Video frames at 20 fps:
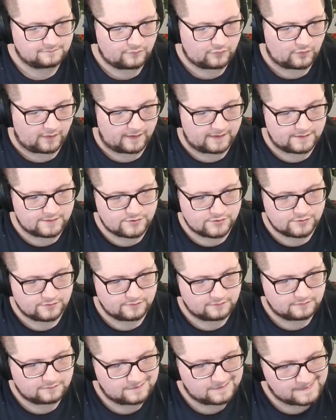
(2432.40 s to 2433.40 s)
Rage.
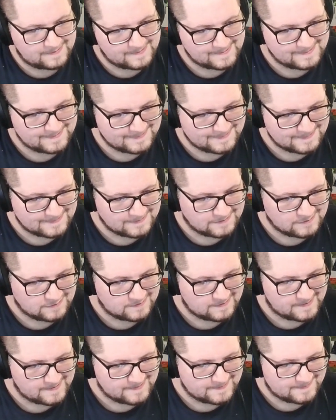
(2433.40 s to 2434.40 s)

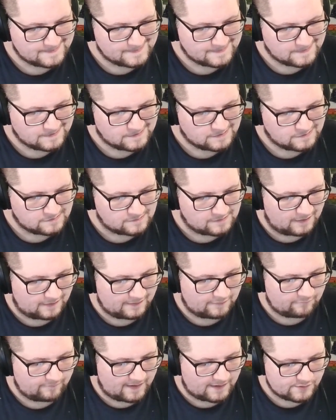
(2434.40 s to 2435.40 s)
All right, they
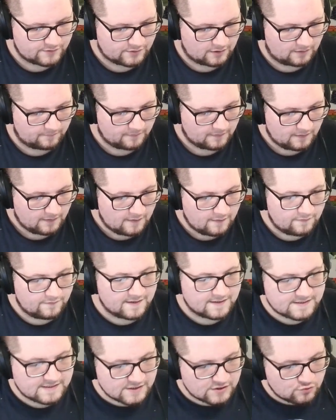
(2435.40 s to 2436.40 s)
have Magikarp.
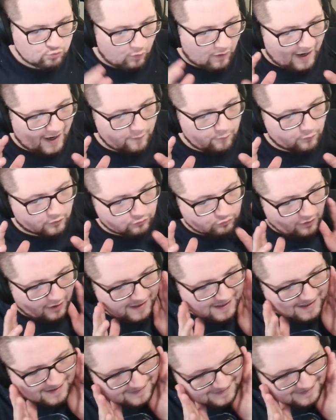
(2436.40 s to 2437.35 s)
This is why we're running